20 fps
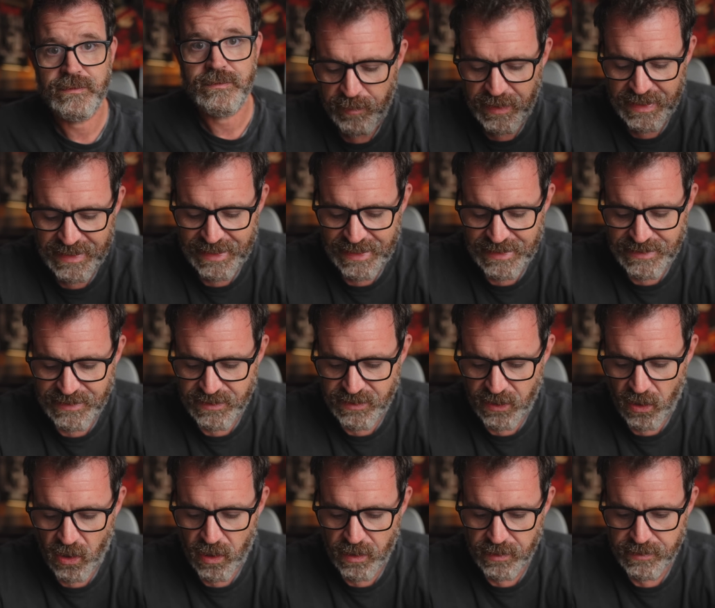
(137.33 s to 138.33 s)
But let's
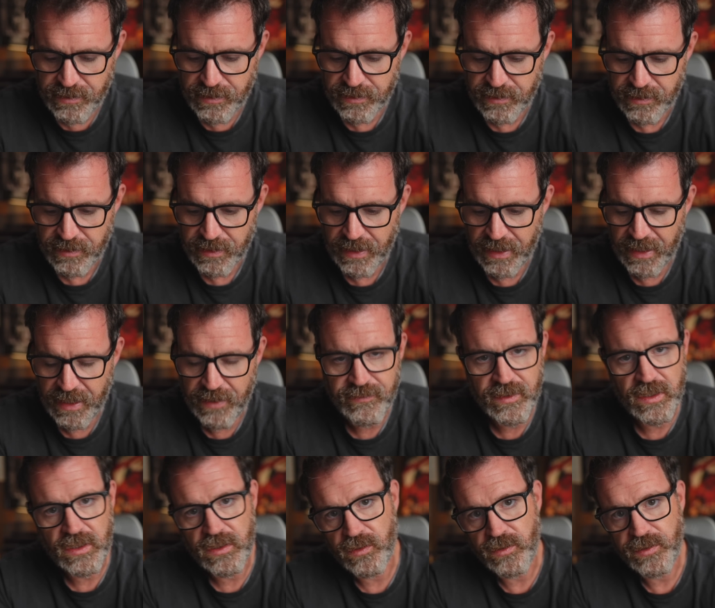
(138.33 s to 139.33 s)
talk
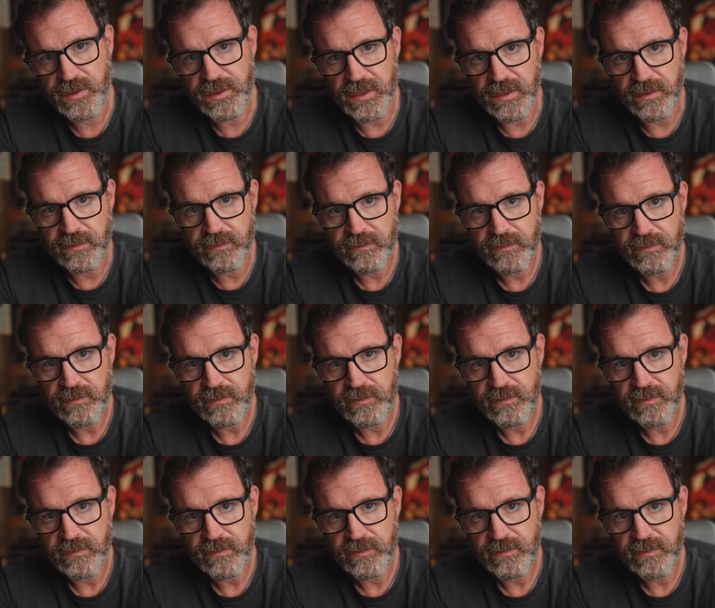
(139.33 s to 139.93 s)
evolution.